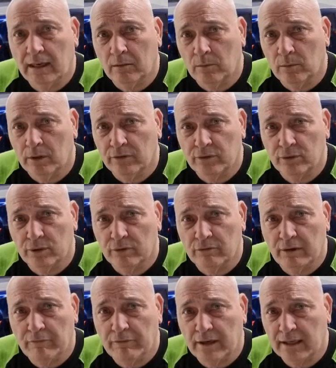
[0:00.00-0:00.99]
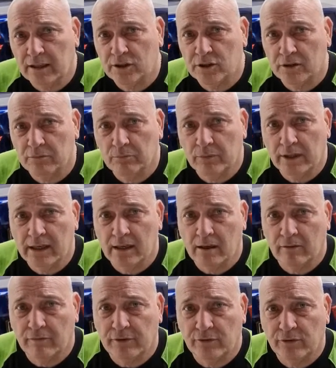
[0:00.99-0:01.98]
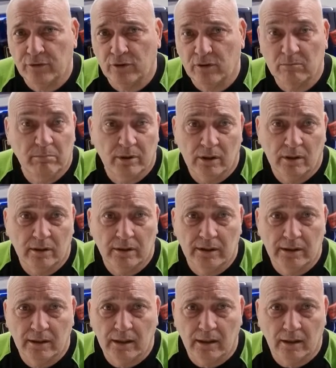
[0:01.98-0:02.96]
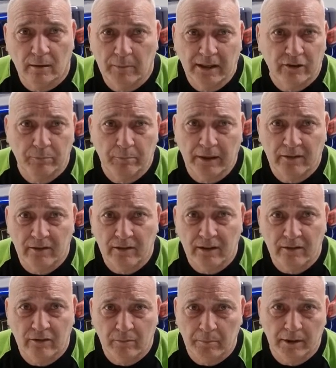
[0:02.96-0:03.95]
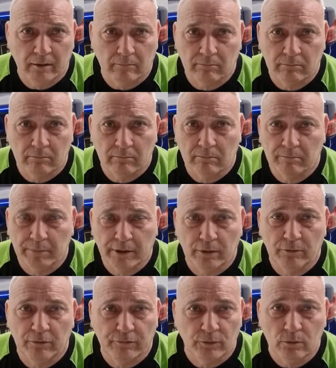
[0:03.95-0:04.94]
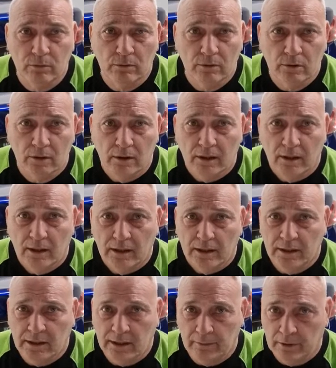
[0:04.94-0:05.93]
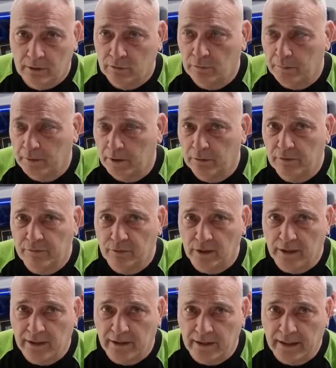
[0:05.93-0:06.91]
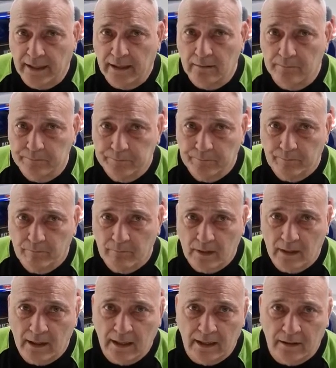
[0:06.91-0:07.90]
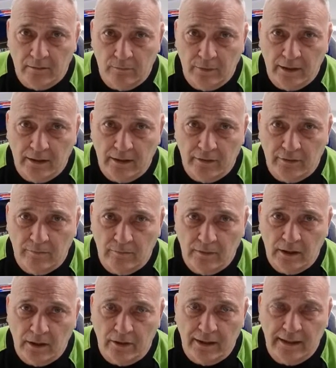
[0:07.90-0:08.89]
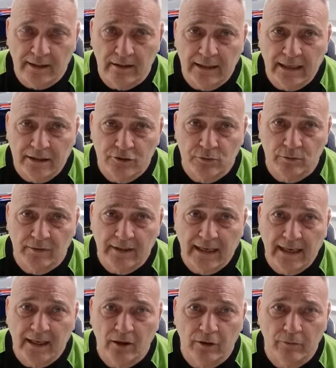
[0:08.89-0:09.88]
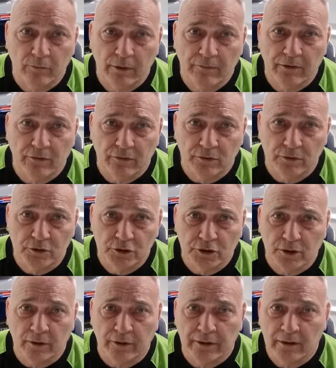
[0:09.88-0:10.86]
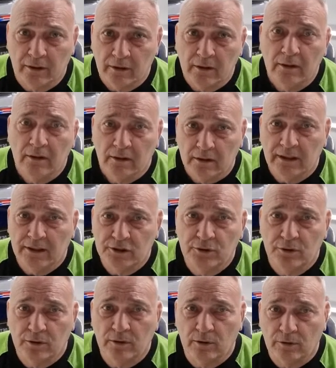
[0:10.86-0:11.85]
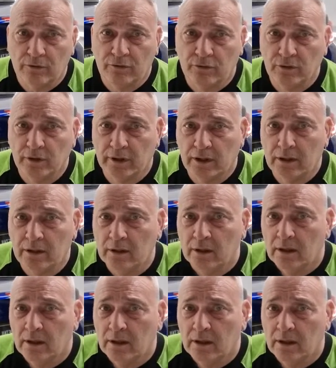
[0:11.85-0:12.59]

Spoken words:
what sort of reflection we get off the sun. But I'm expecting it to be beautiful. You know, it looks beautiful in here, and when they've got it in natural daylight with the sunshine, it should look stunning.